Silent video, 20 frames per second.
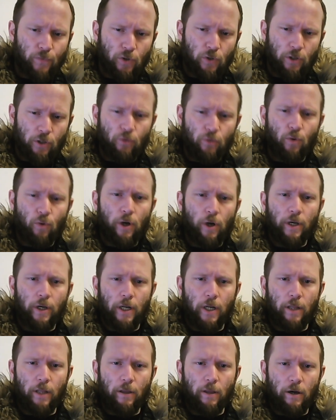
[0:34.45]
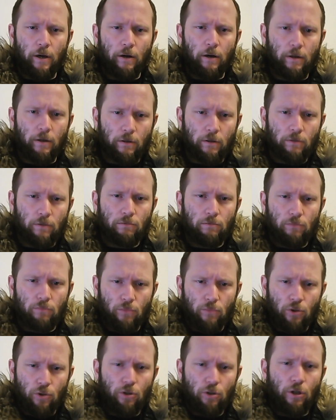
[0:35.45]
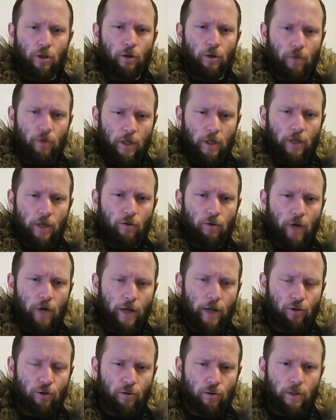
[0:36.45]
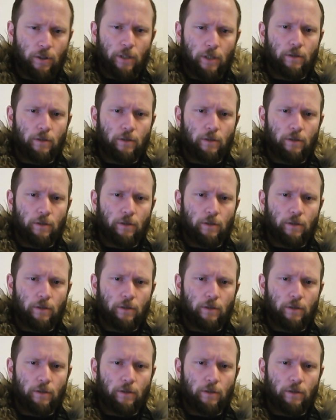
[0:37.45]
He's walking in there and slowly and gradually,